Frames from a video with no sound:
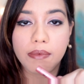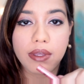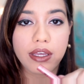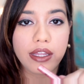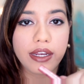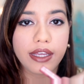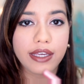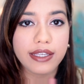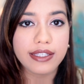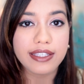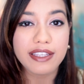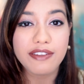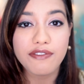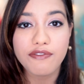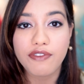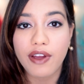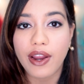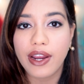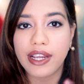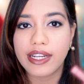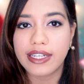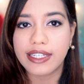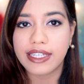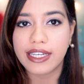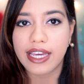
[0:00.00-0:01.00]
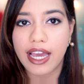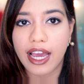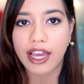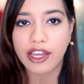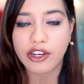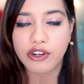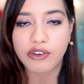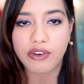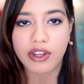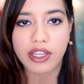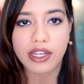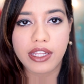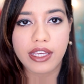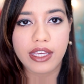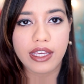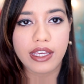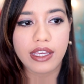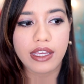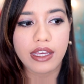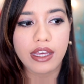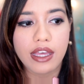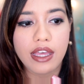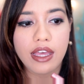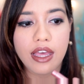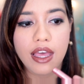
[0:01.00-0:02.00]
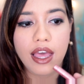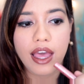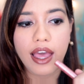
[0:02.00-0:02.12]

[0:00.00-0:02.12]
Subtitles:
it isn't very dehydrating